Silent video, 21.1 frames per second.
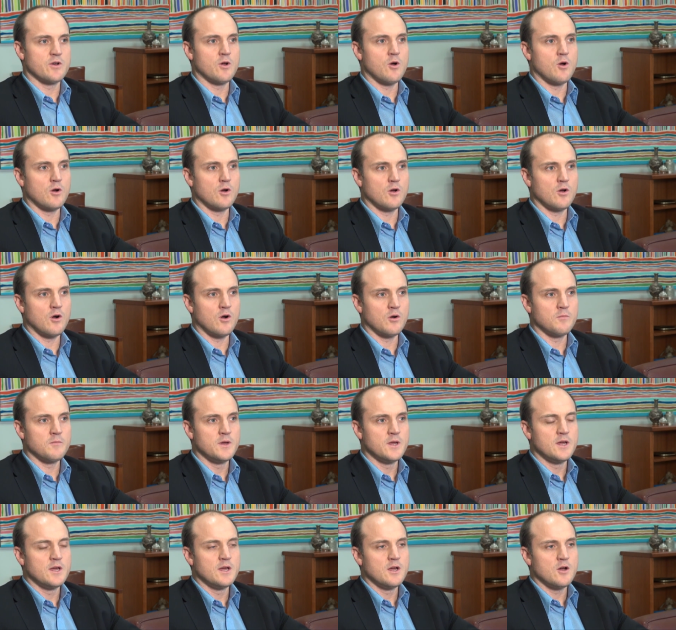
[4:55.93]
and Hong Kong.
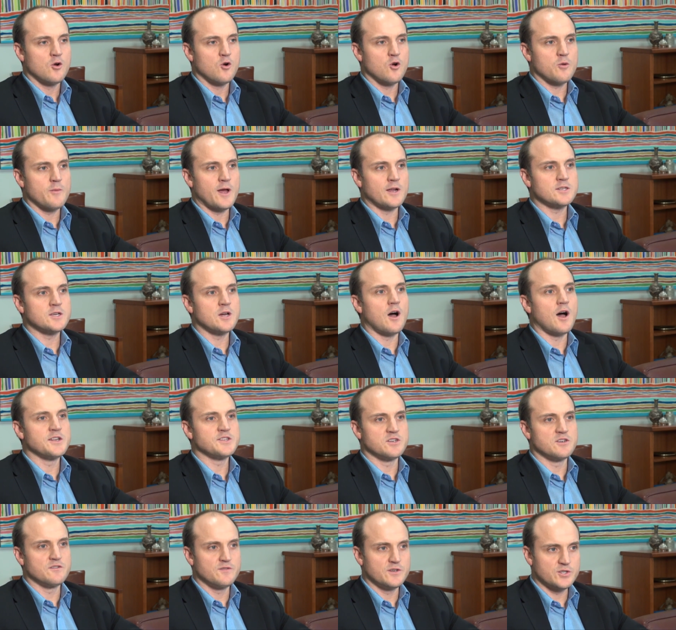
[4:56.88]
What about
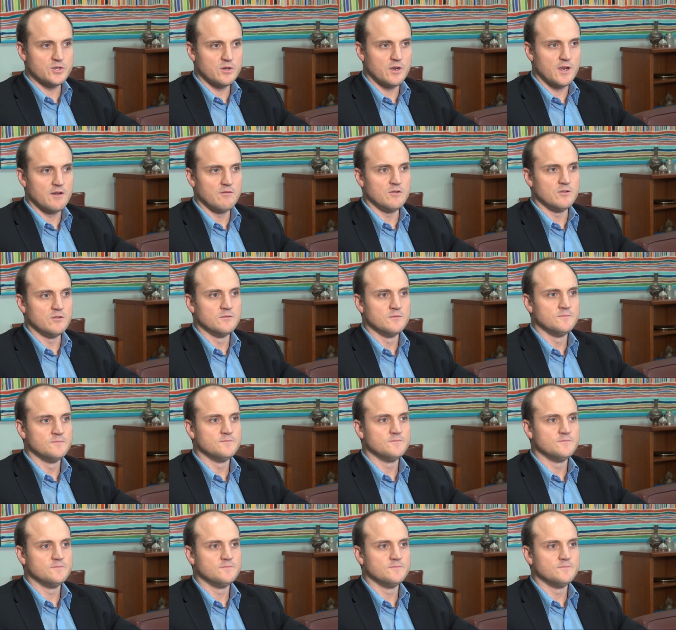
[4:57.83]
ties at official level?